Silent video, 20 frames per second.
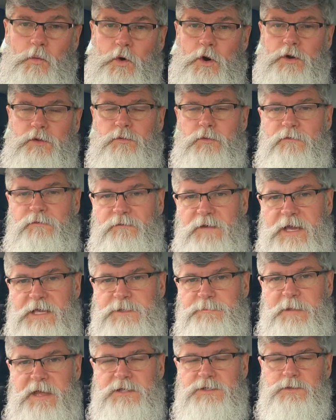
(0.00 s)
work through
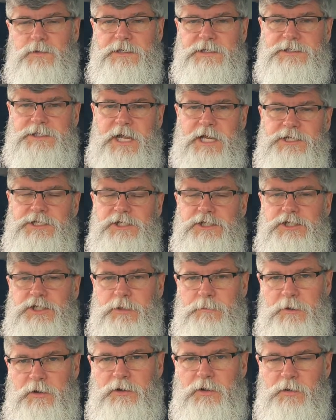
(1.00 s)
faith-based organizations,
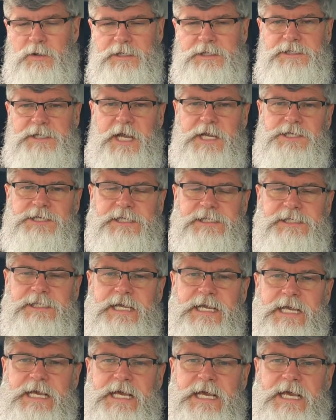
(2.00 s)
community organizations,
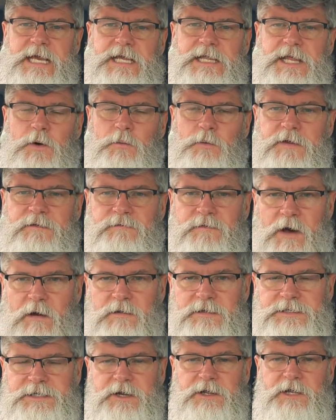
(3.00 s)
that we
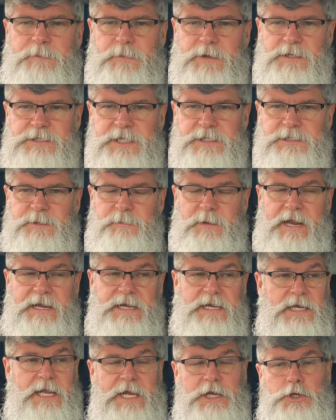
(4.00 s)
voluntarily participate
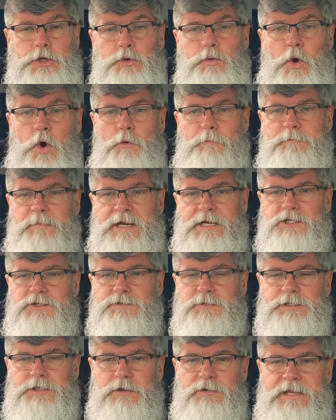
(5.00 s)
in, like New Hope
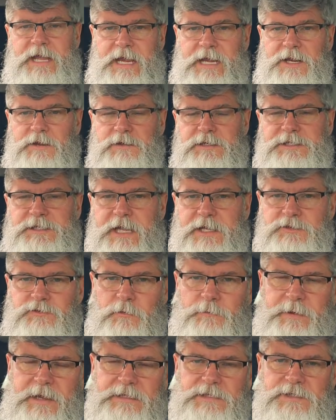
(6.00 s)
Ministries, located here in
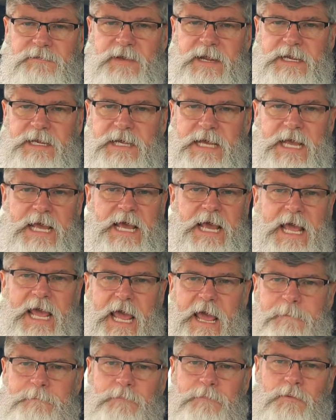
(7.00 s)
central Pennsylvania,
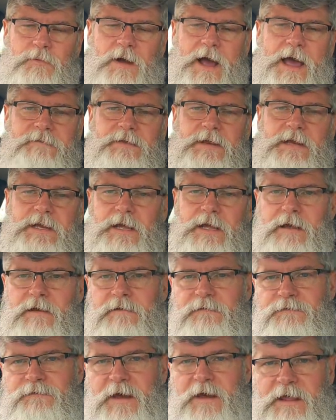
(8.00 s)
a private
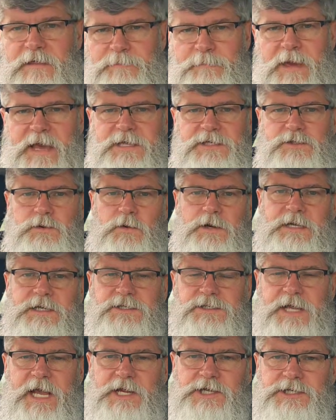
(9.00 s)
faith-based
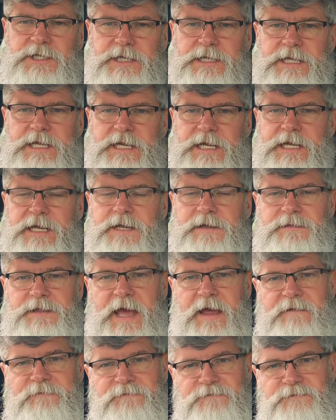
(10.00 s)
organization
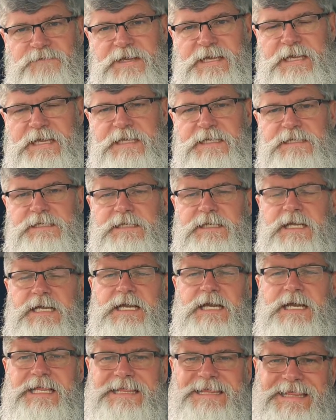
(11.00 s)
that feeds
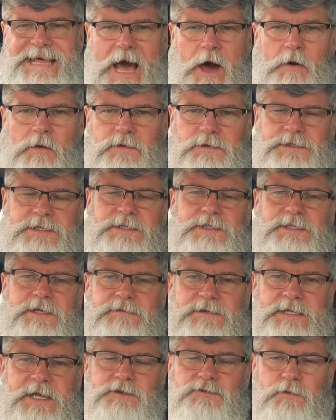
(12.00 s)
thousands
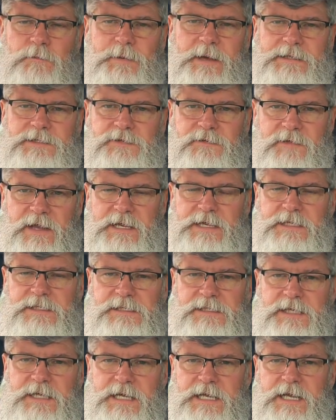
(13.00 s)
of central
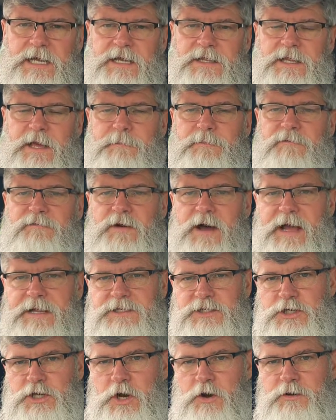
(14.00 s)
Pennsylvanians, that
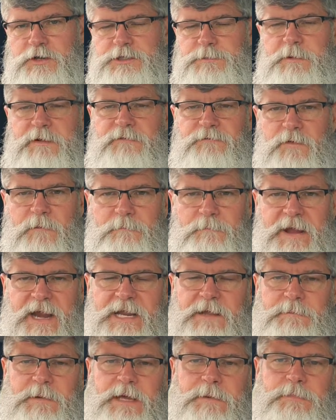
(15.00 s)
provides nourishment for
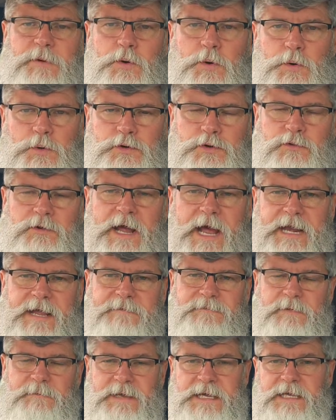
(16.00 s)
many people who do not
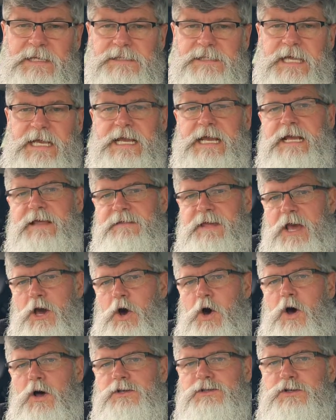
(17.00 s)
have the means. They
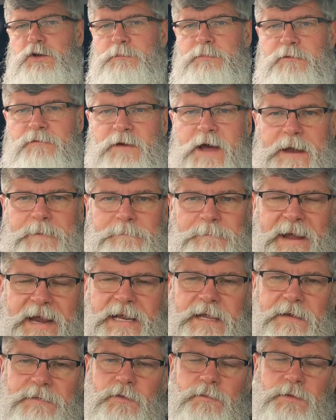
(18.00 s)
also provide
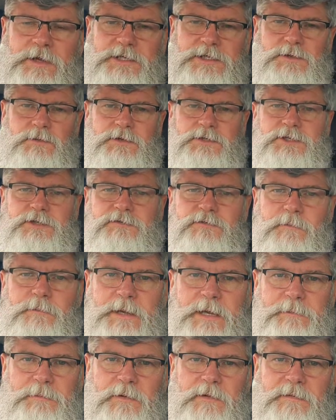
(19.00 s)
many other resources for
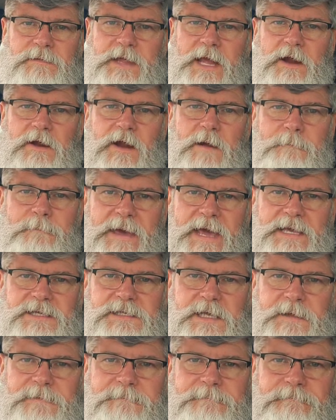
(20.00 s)
people. They're
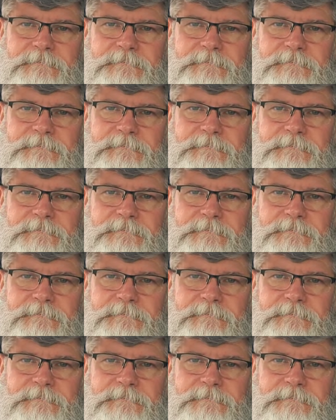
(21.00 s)
amazing.